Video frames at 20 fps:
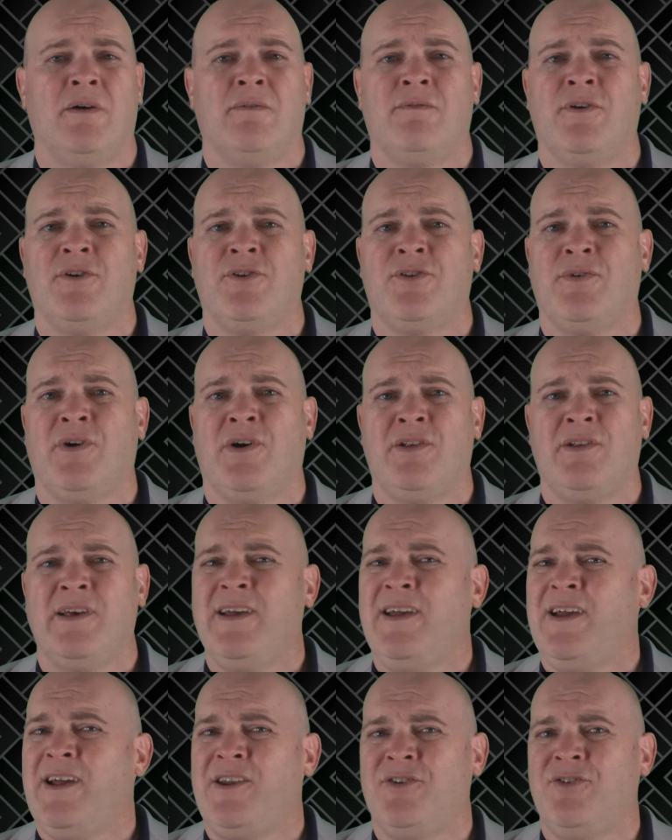First of all,
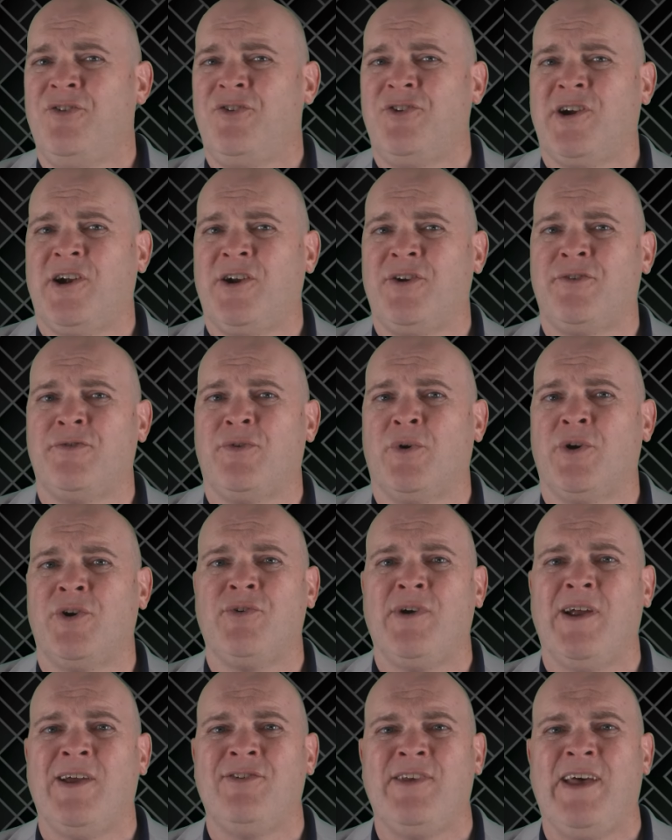it doesn't charge foreign
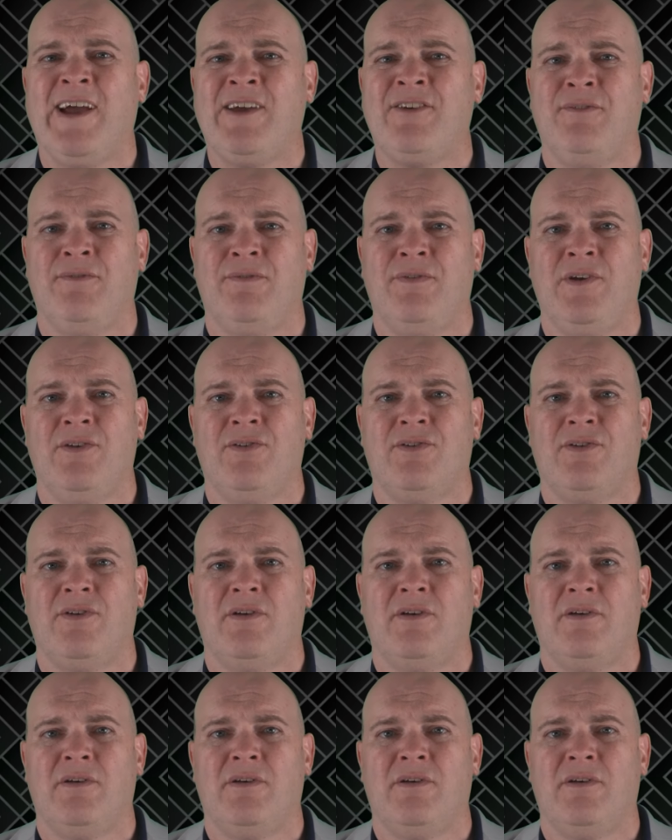transaction fees.